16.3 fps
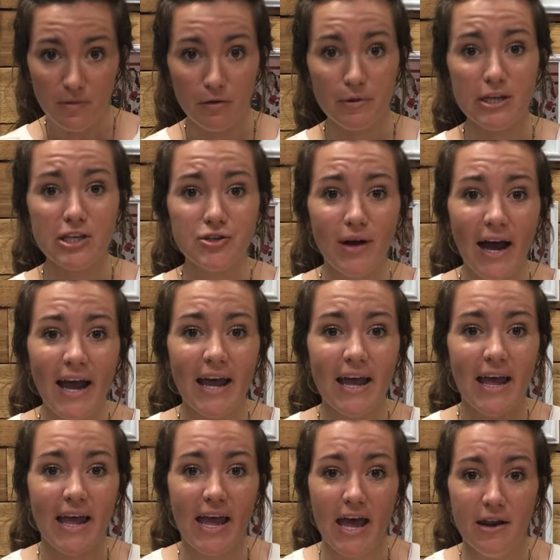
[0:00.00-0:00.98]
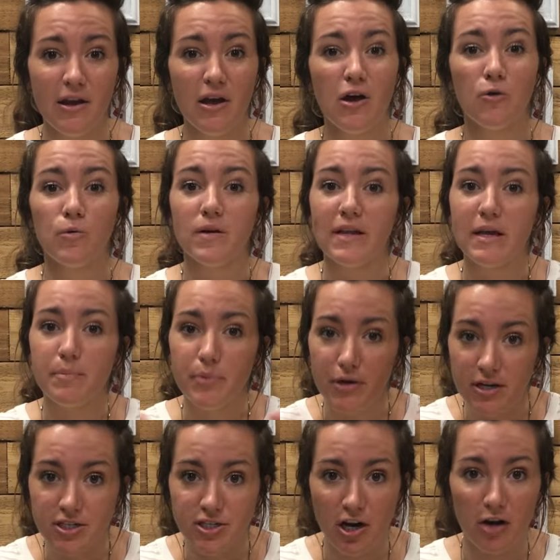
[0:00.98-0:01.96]
we try and really
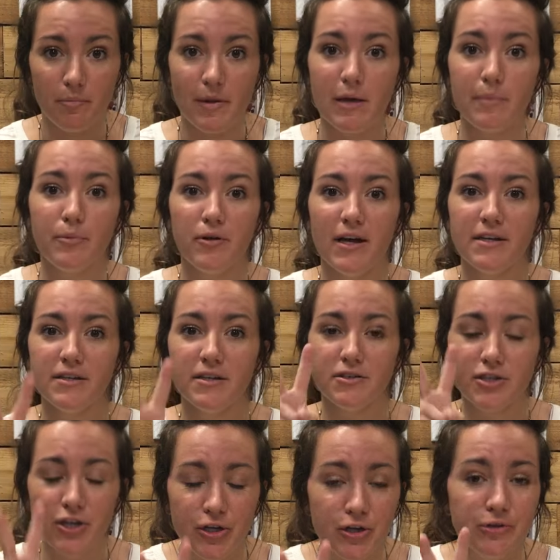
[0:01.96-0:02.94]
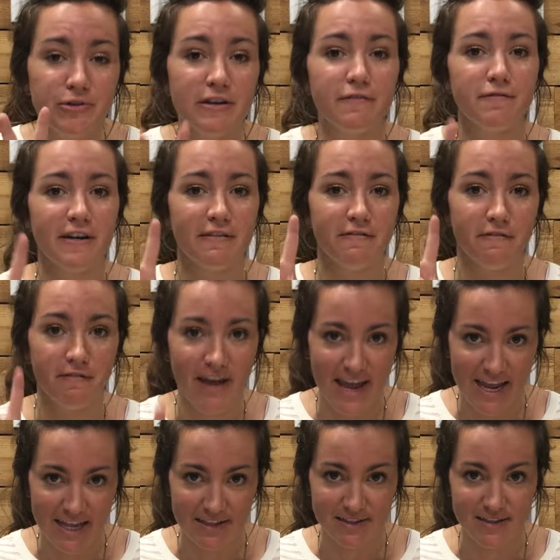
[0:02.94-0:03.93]
push our people into two different
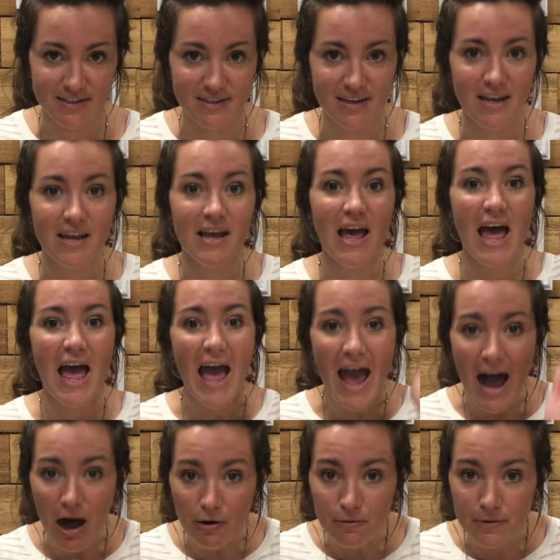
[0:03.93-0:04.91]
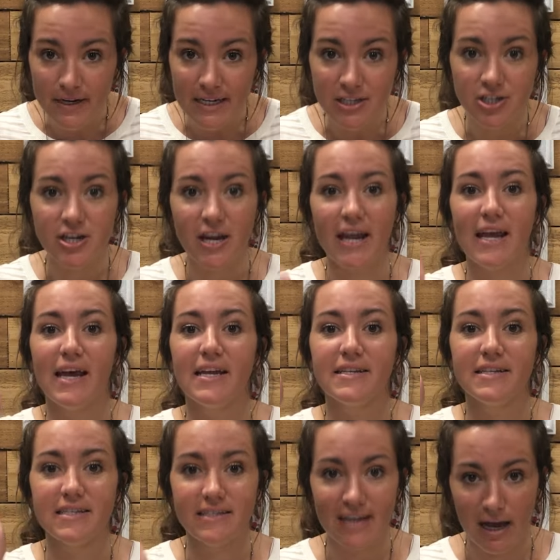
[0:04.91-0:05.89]
veins: outreach and
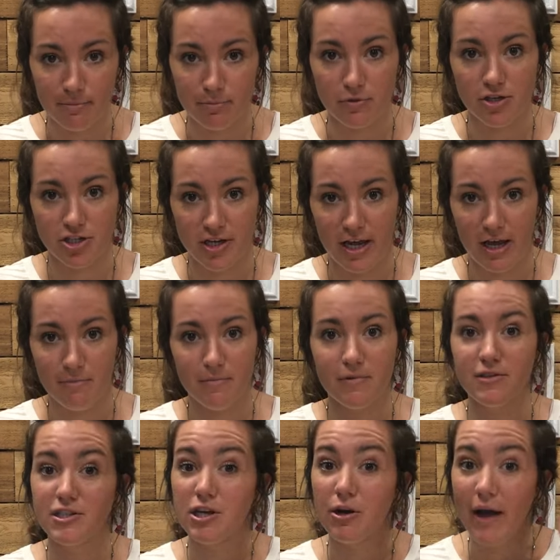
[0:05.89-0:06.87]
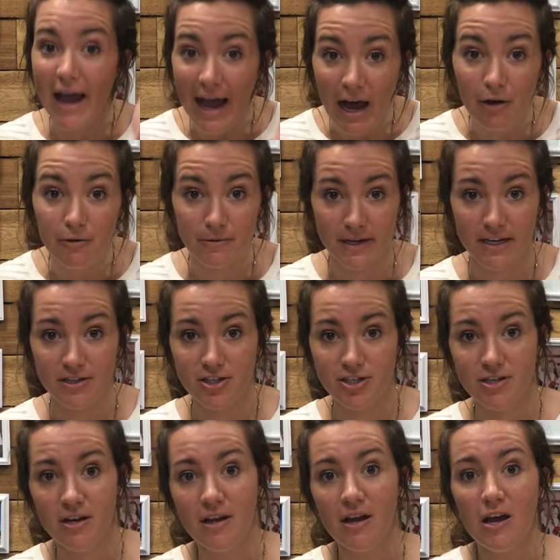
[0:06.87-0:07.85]
discipleship. So
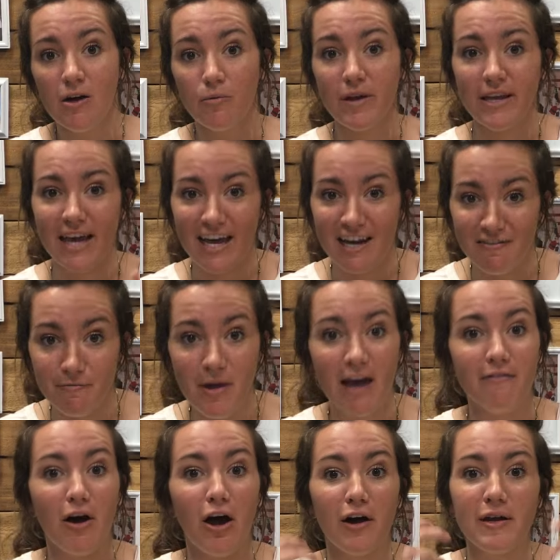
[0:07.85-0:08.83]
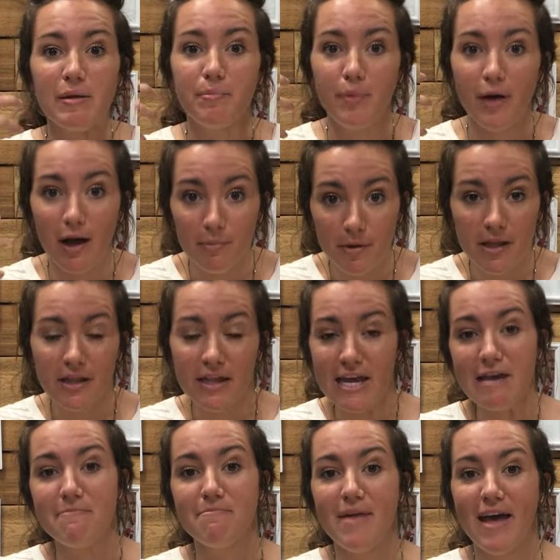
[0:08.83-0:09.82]
outreach, we kind of have already
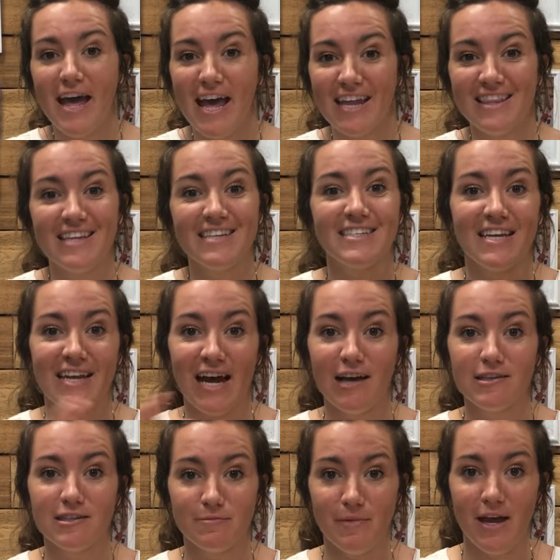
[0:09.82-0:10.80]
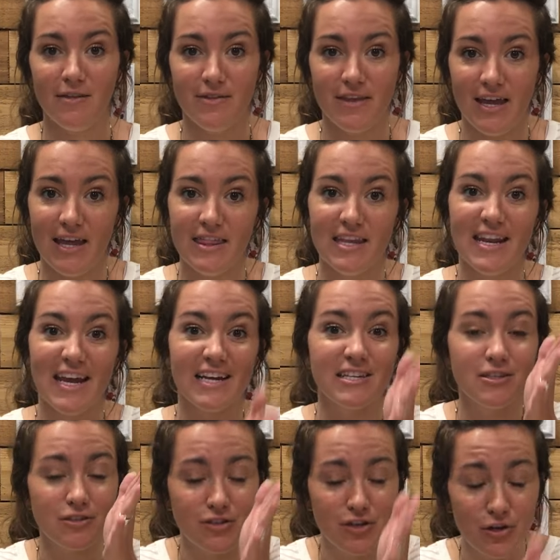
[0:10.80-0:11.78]
publicly made this announcement that in the
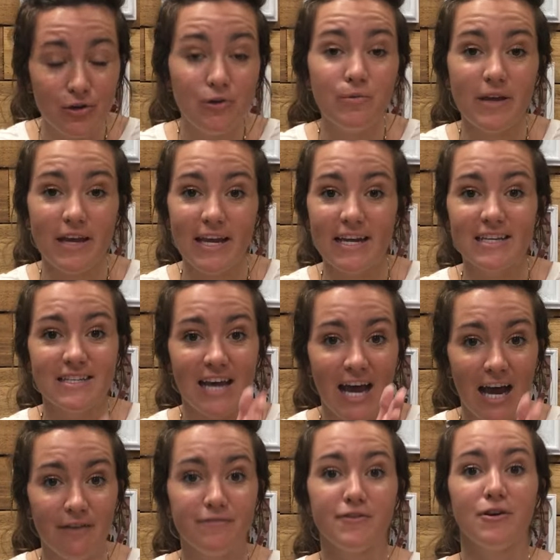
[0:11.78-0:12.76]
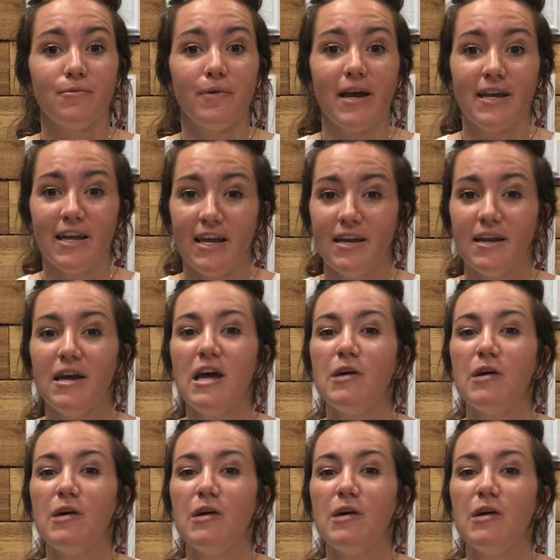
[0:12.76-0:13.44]
next 2 weeks after Awaken,